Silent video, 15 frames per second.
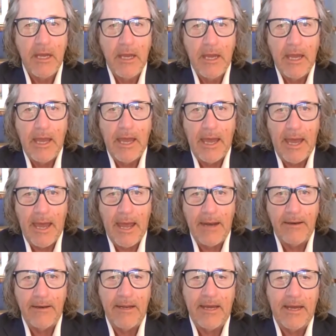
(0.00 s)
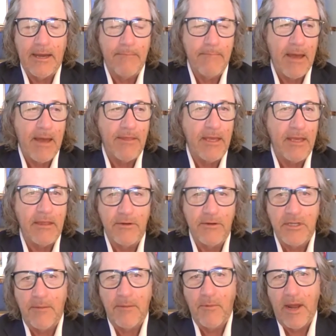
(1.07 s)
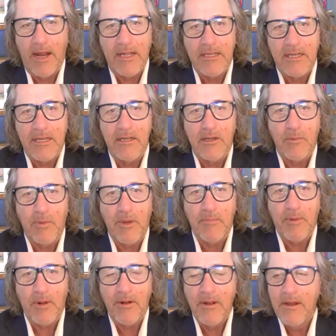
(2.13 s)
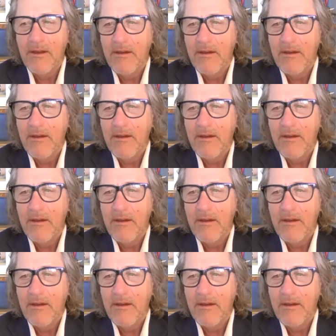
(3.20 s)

And I think there's some reticence of people